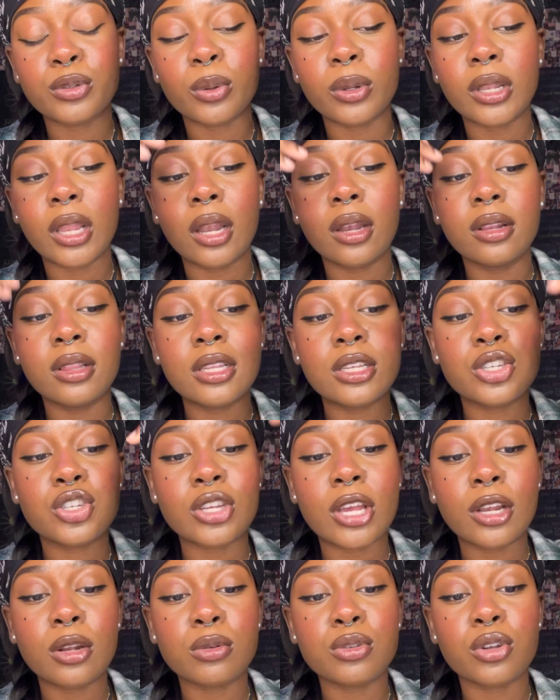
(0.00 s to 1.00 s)
So a lot of these
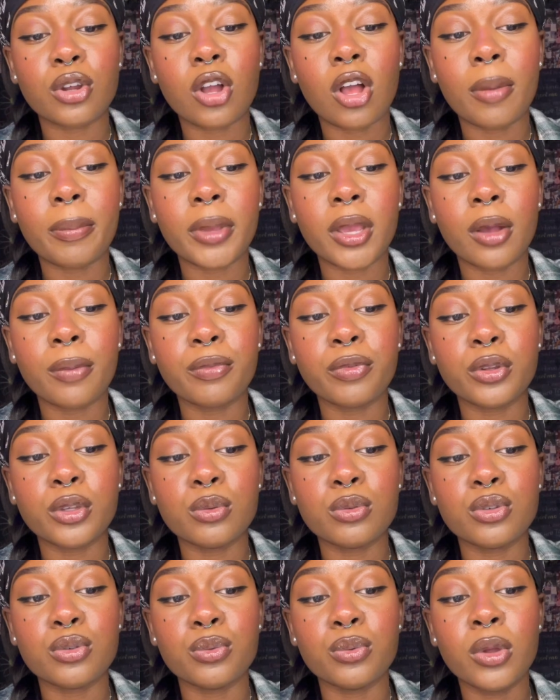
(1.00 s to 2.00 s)
shadows are coming up for
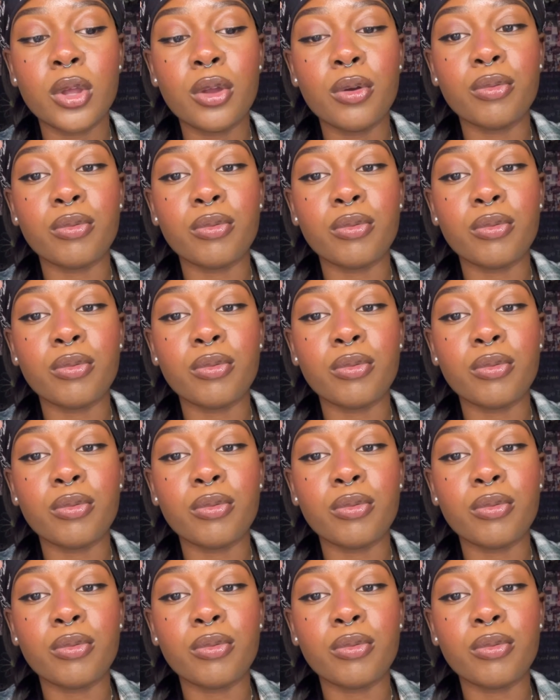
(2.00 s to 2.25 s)
you to